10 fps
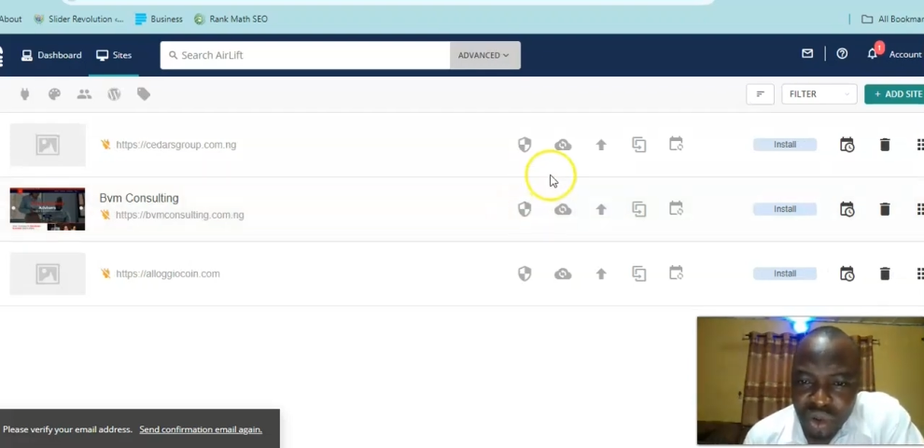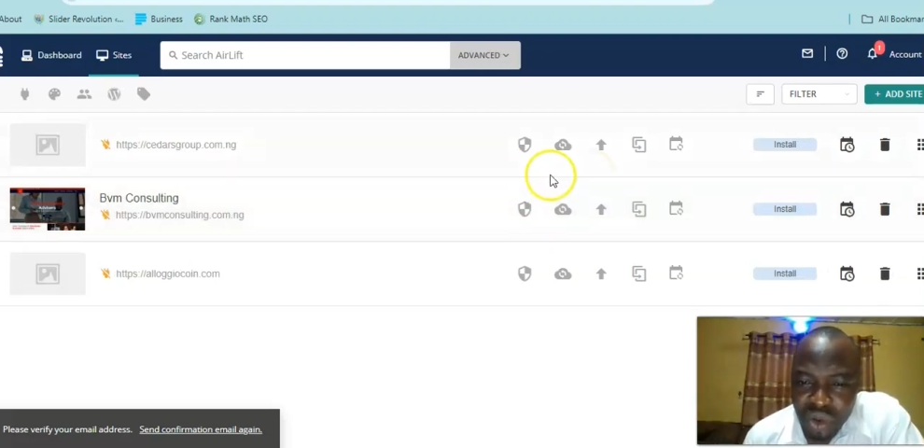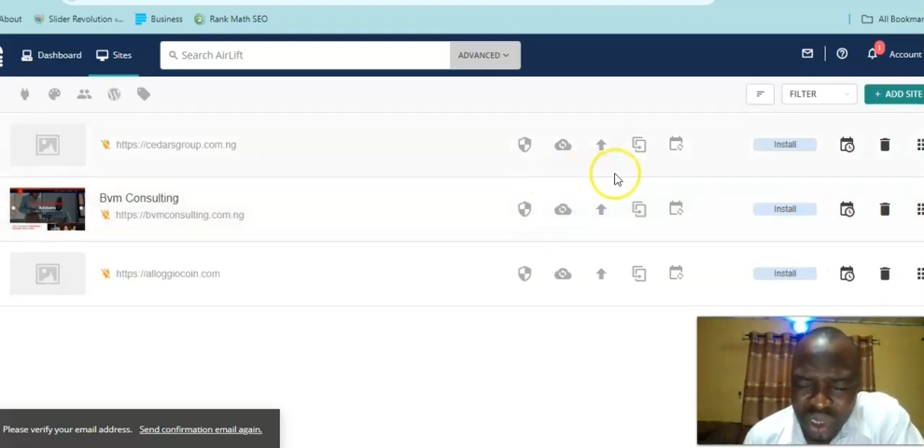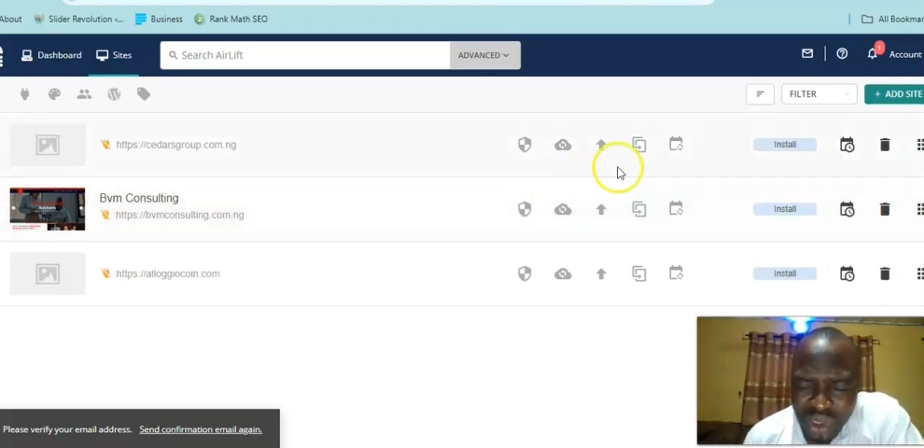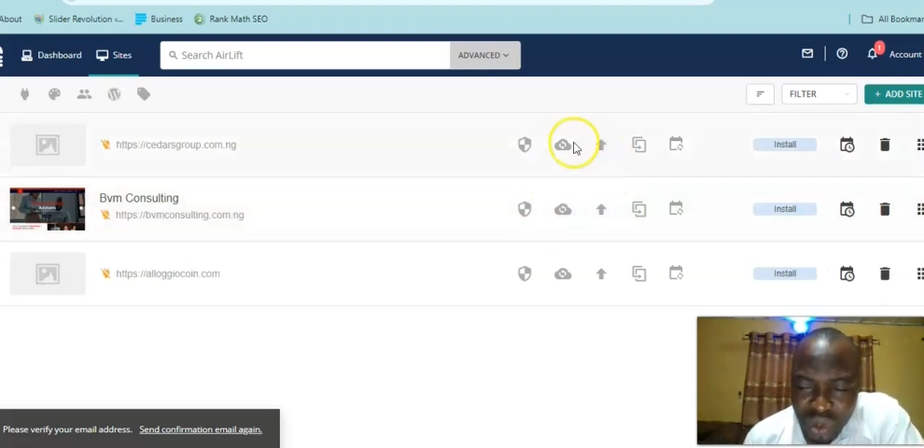
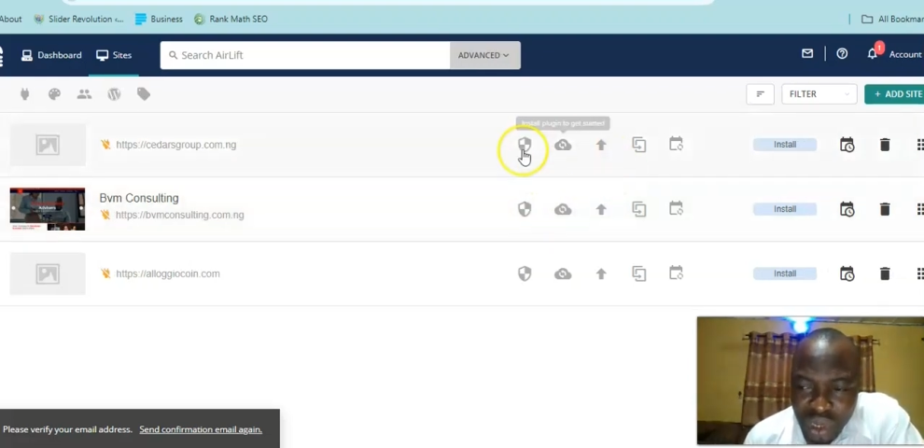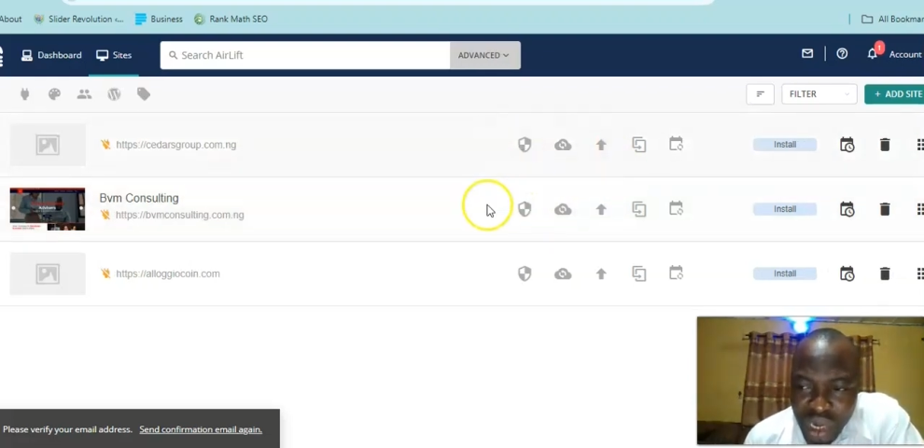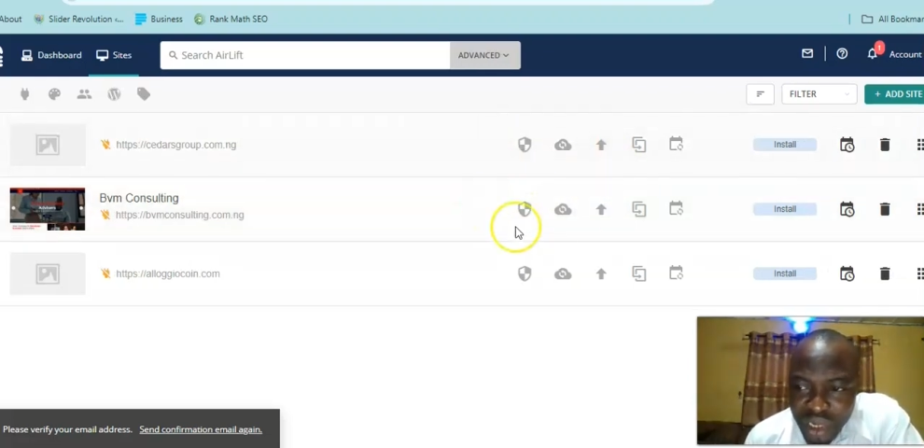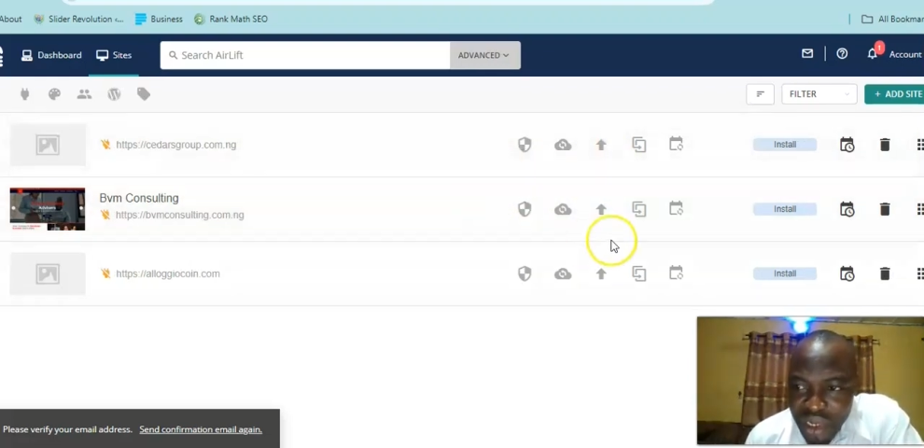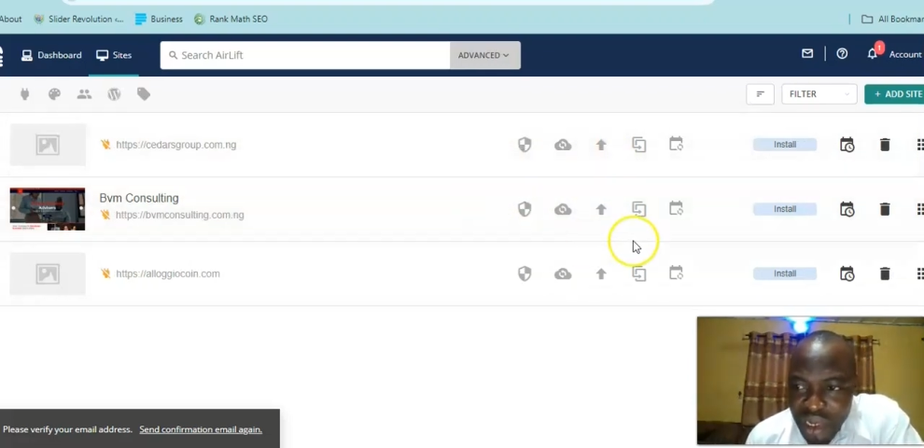once you
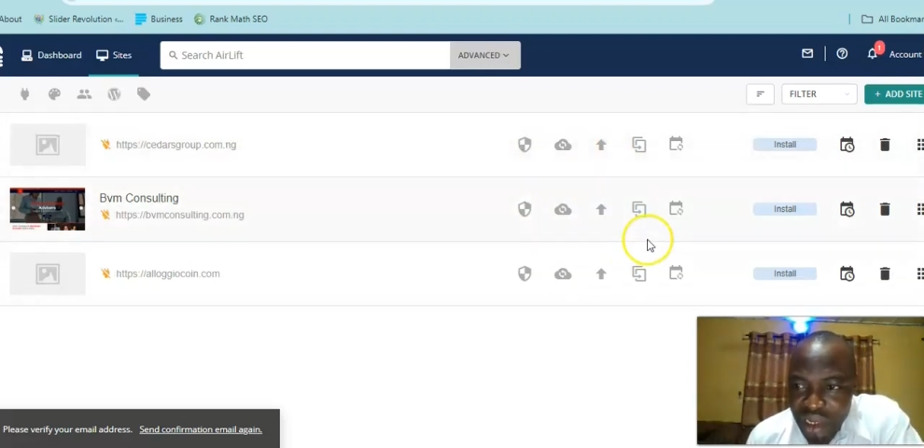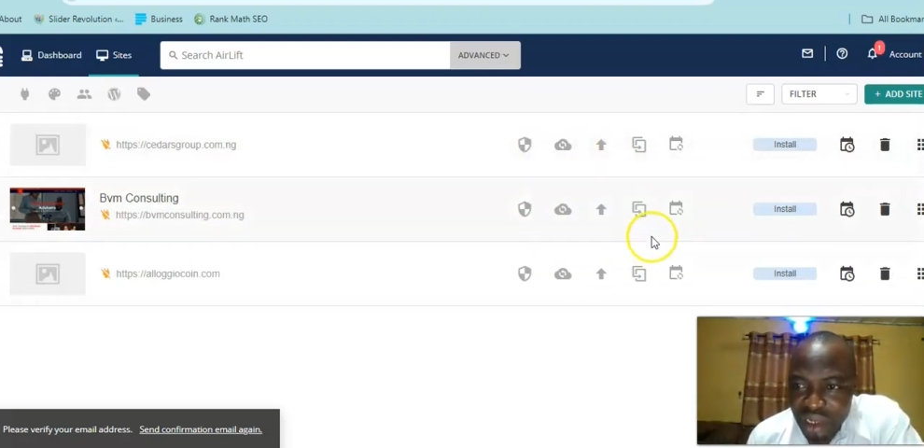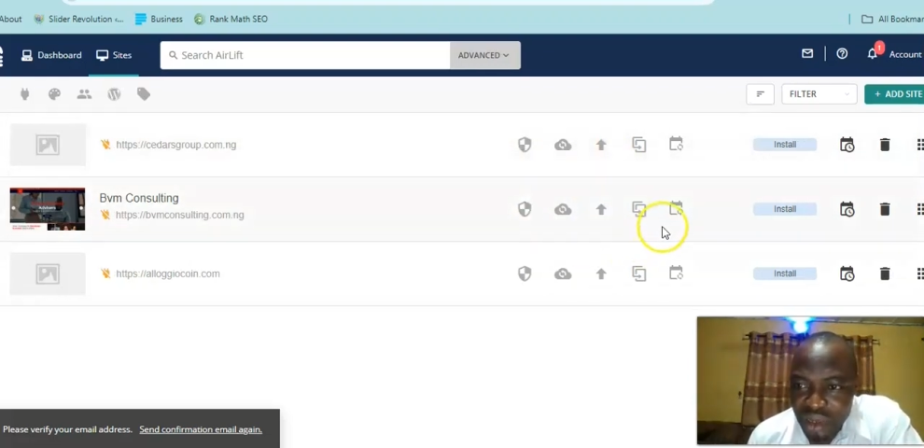land here,